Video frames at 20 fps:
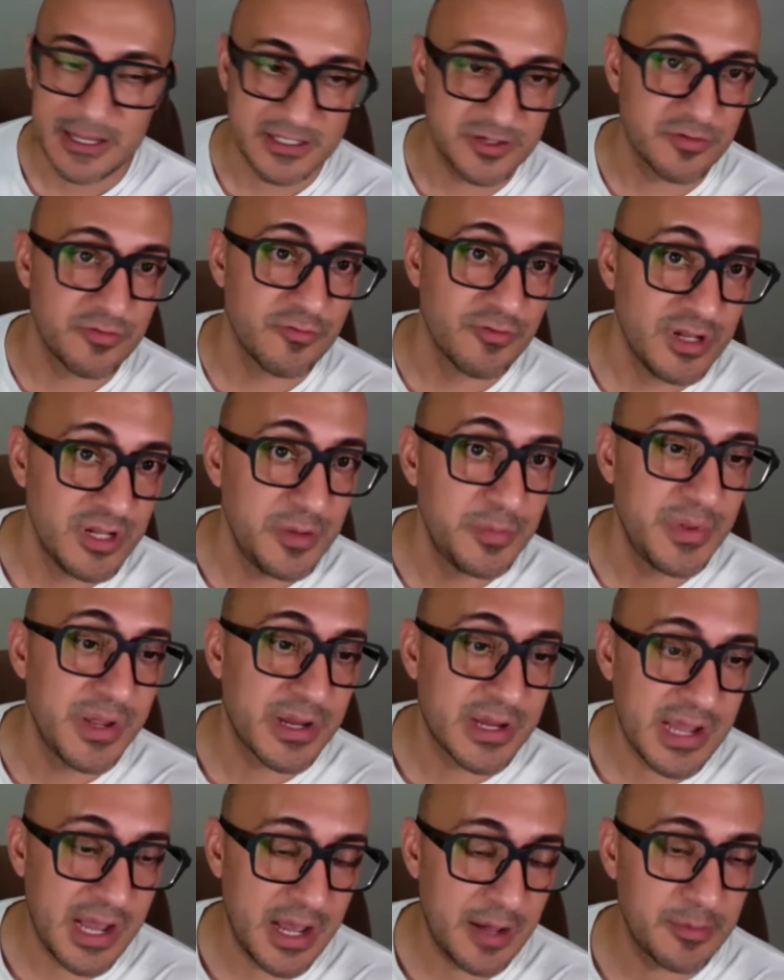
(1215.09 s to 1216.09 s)
It's a
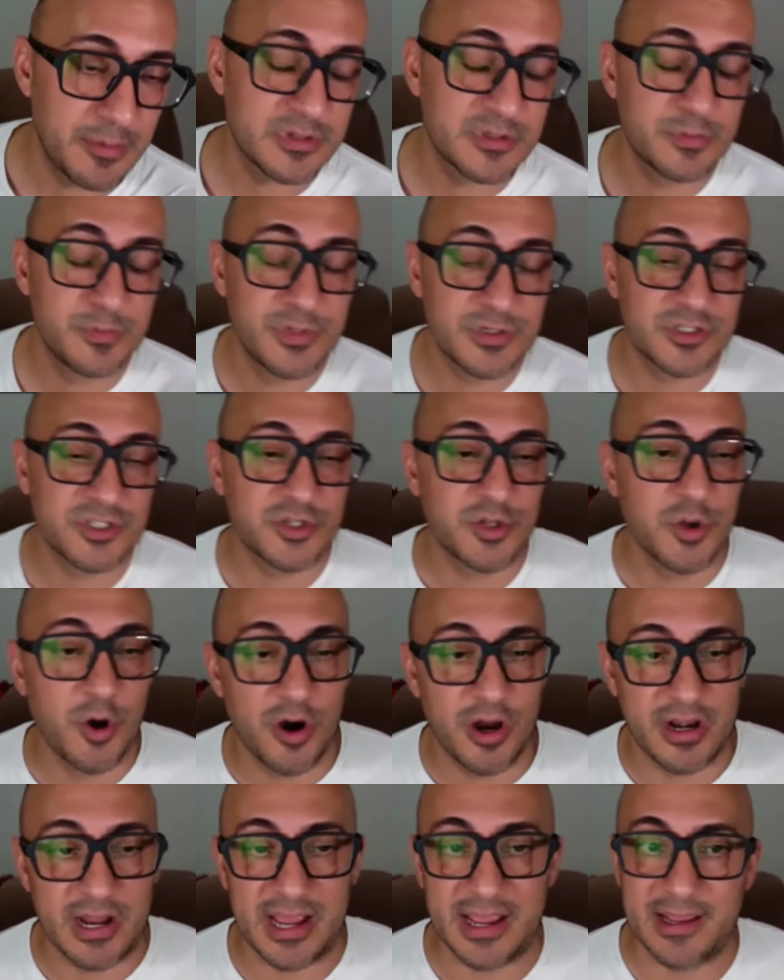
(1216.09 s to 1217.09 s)
really big comic book
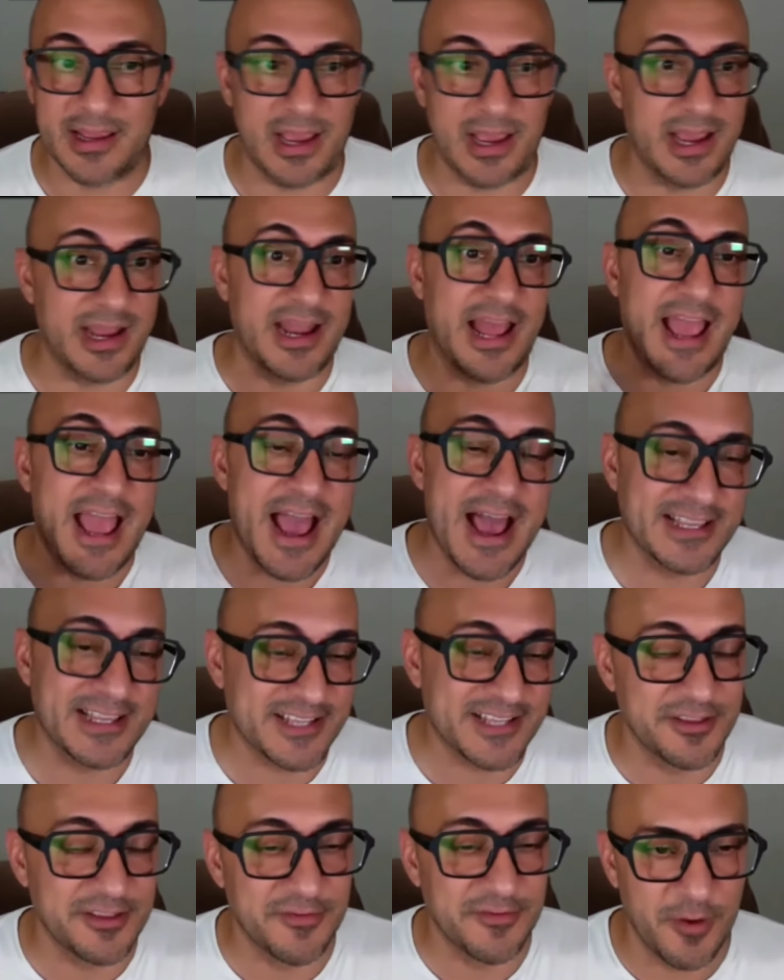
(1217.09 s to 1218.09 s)
store. And I and I
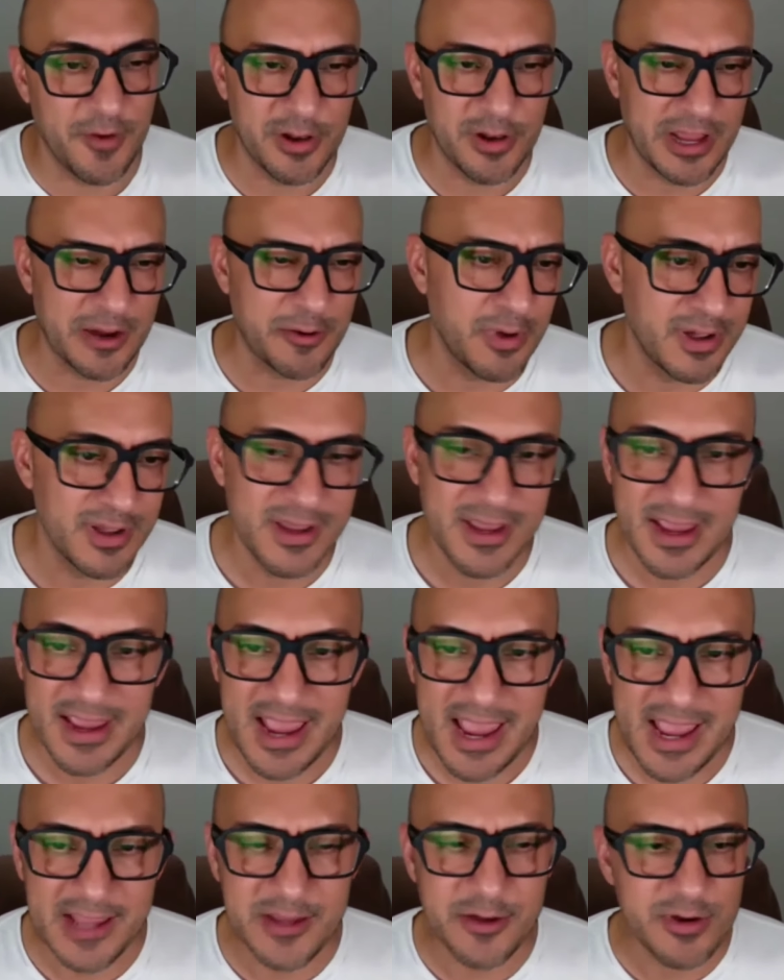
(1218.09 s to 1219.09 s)
asked on the phone, like,
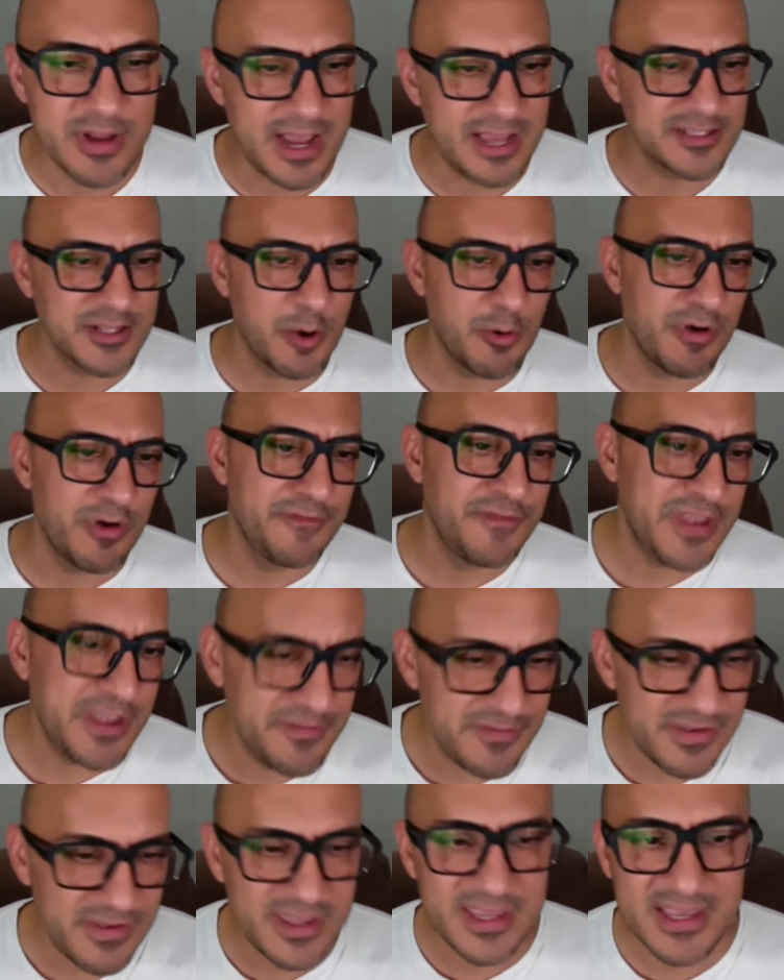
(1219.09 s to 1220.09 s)
hey, you guys know
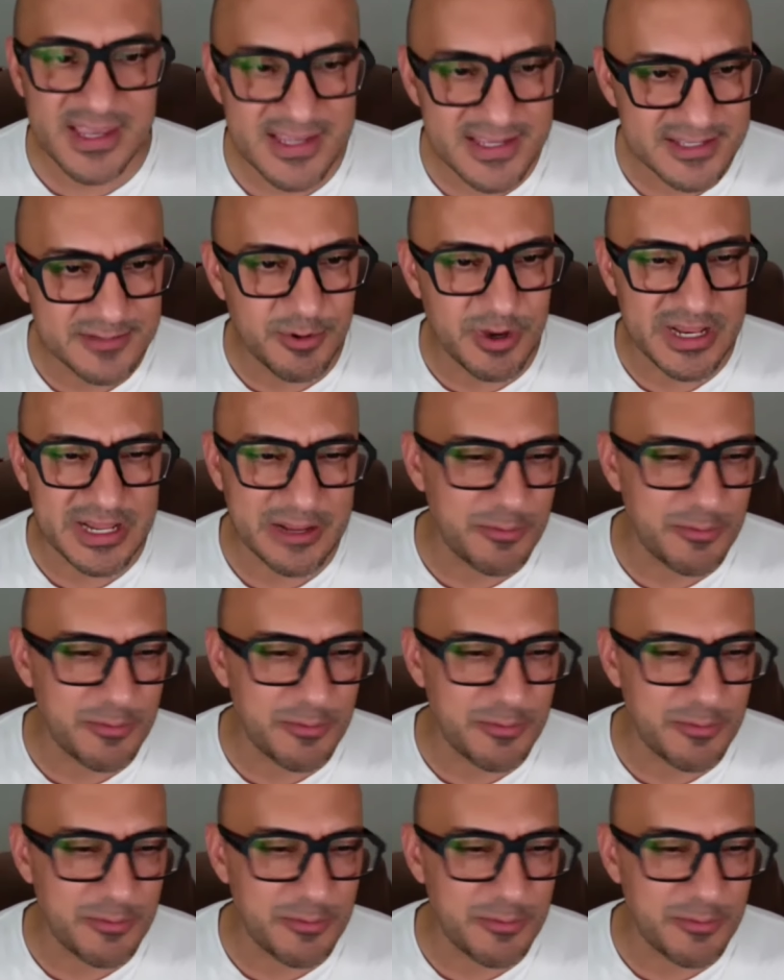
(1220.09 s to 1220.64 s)
what VeVe is?